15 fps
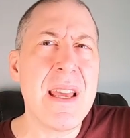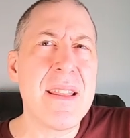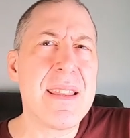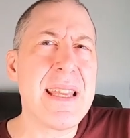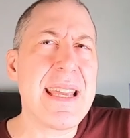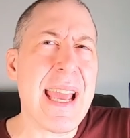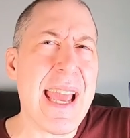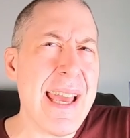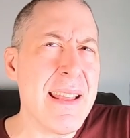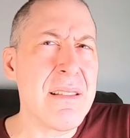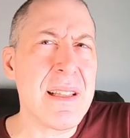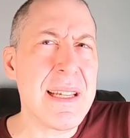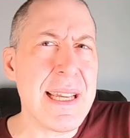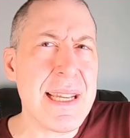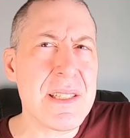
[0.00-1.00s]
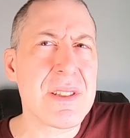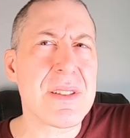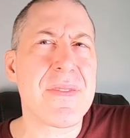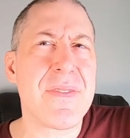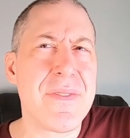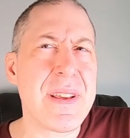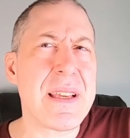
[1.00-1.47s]
The end links
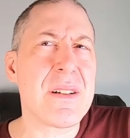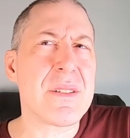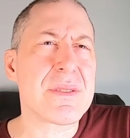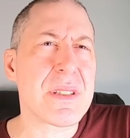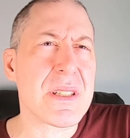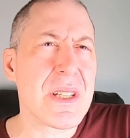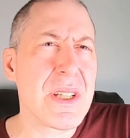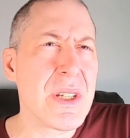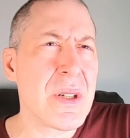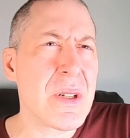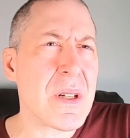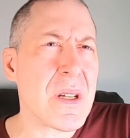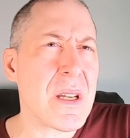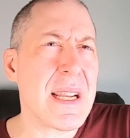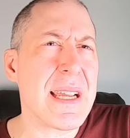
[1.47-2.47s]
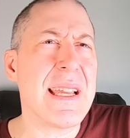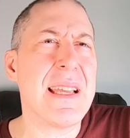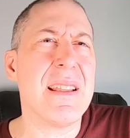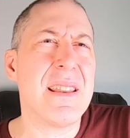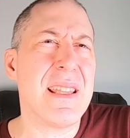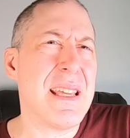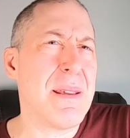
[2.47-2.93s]
feel secure
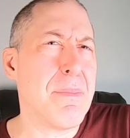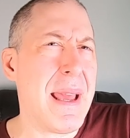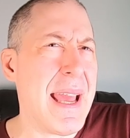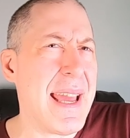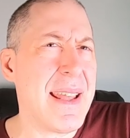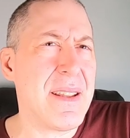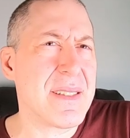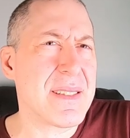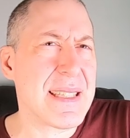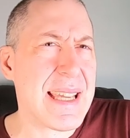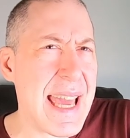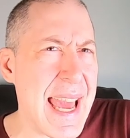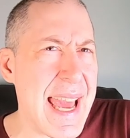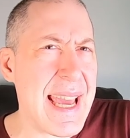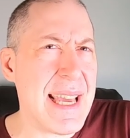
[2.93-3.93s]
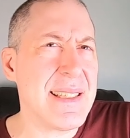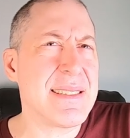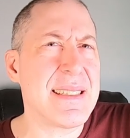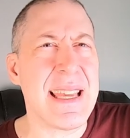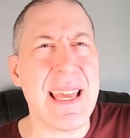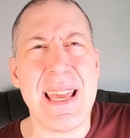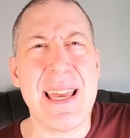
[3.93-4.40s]
in the Pandas
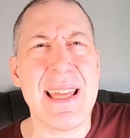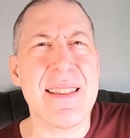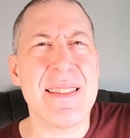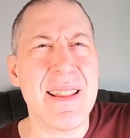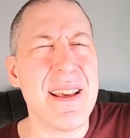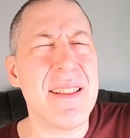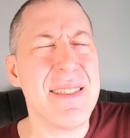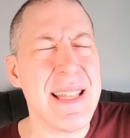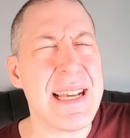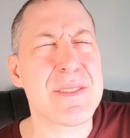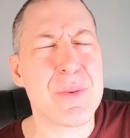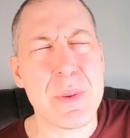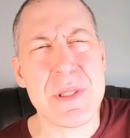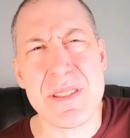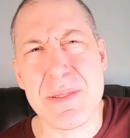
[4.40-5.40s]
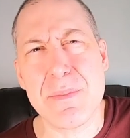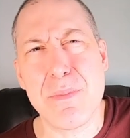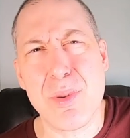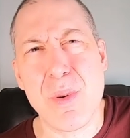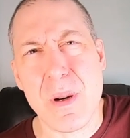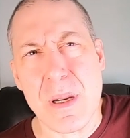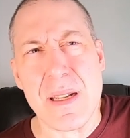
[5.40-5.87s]
case and that's what's
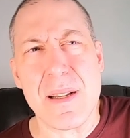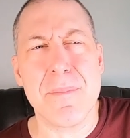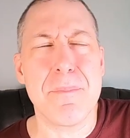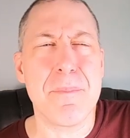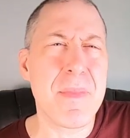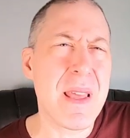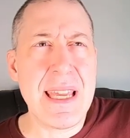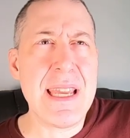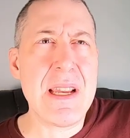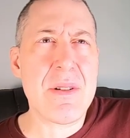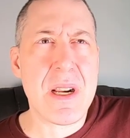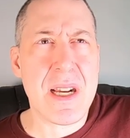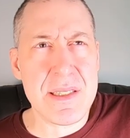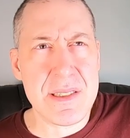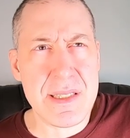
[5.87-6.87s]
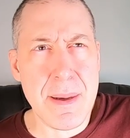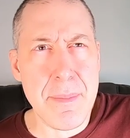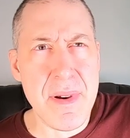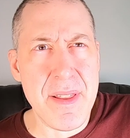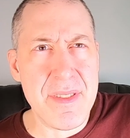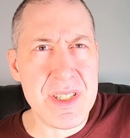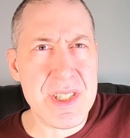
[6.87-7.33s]
important. Here are some
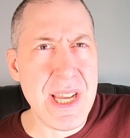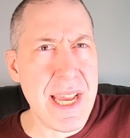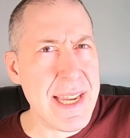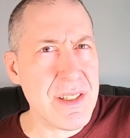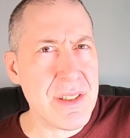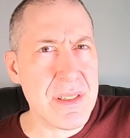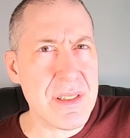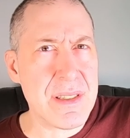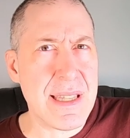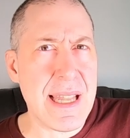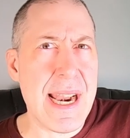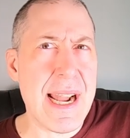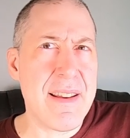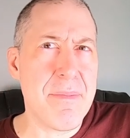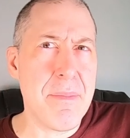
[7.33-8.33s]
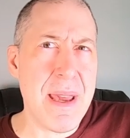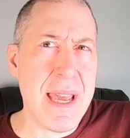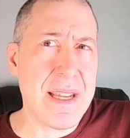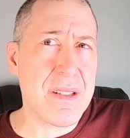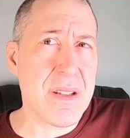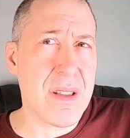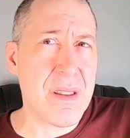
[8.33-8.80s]
of the changes that I've
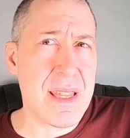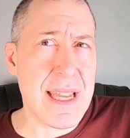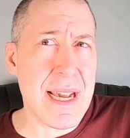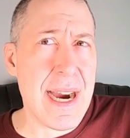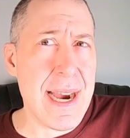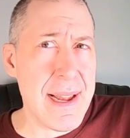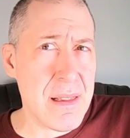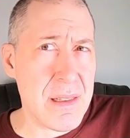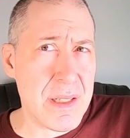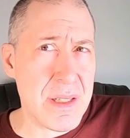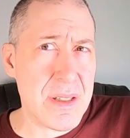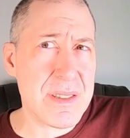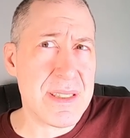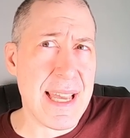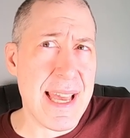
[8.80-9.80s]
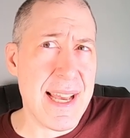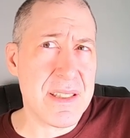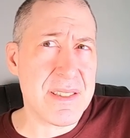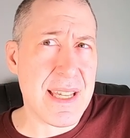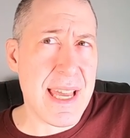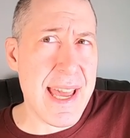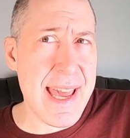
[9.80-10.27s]
made to the Islanders
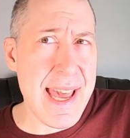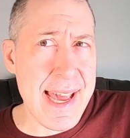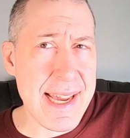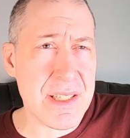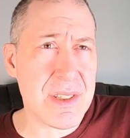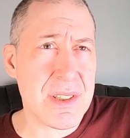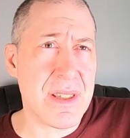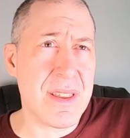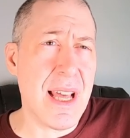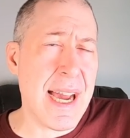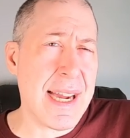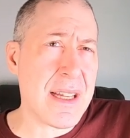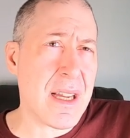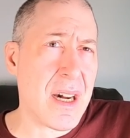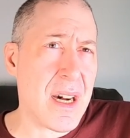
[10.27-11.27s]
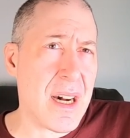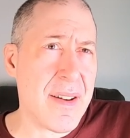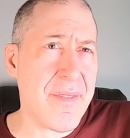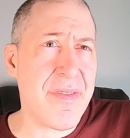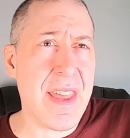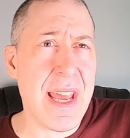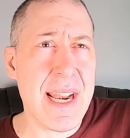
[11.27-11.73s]
SKX
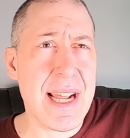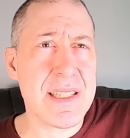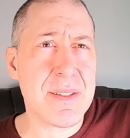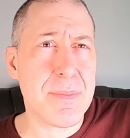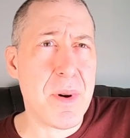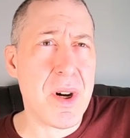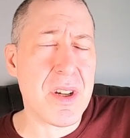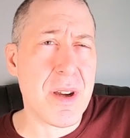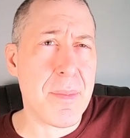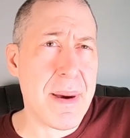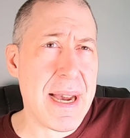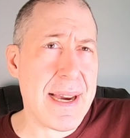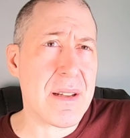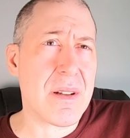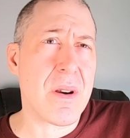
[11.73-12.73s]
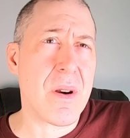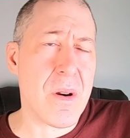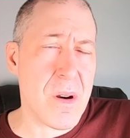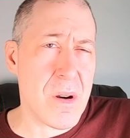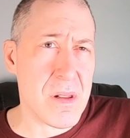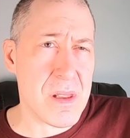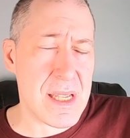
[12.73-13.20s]
knockoff that I spoke about
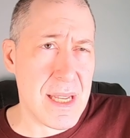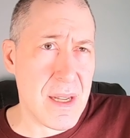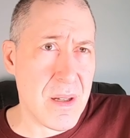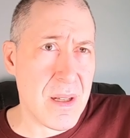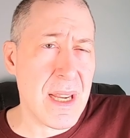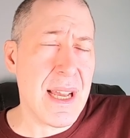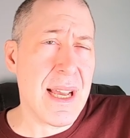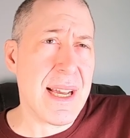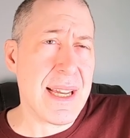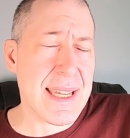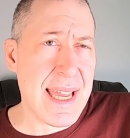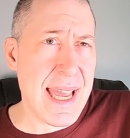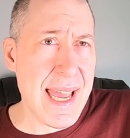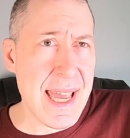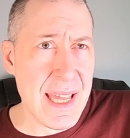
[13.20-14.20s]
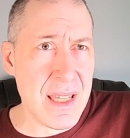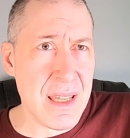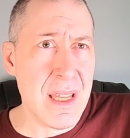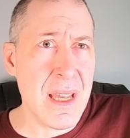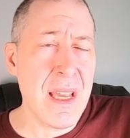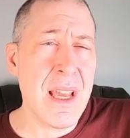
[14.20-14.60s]
earlier. Again,